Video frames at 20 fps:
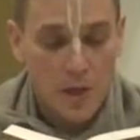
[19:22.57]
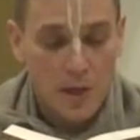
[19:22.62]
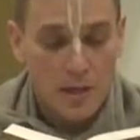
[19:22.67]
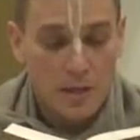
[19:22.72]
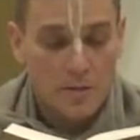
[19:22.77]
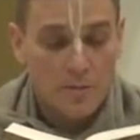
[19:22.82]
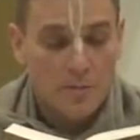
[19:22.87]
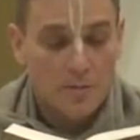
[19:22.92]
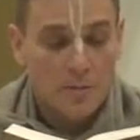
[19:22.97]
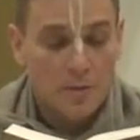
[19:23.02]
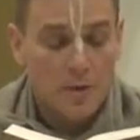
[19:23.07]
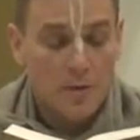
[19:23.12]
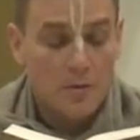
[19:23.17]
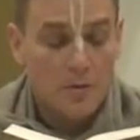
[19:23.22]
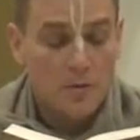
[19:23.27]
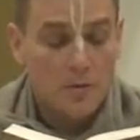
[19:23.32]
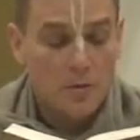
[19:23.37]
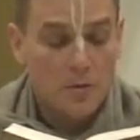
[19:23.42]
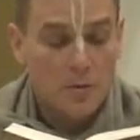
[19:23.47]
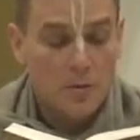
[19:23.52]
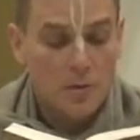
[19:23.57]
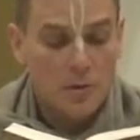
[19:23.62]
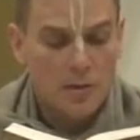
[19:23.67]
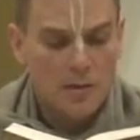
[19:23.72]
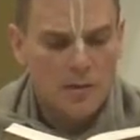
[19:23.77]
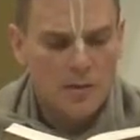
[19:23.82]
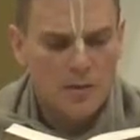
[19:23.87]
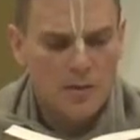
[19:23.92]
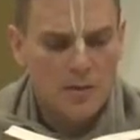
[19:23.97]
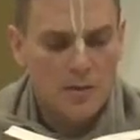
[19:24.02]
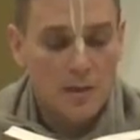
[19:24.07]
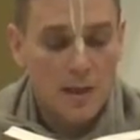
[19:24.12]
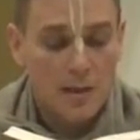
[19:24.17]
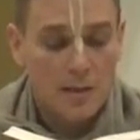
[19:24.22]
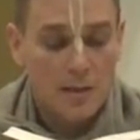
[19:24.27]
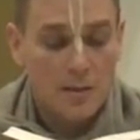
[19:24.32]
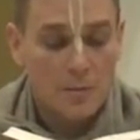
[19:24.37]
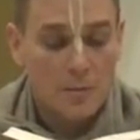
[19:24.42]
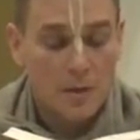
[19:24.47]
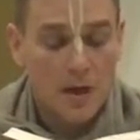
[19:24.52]
his first duty is to
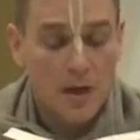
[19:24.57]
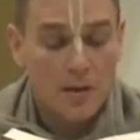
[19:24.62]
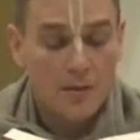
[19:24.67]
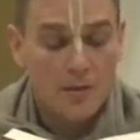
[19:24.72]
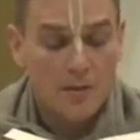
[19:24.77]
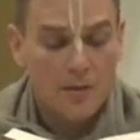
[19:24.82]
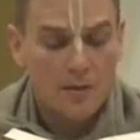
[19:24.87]
take a bath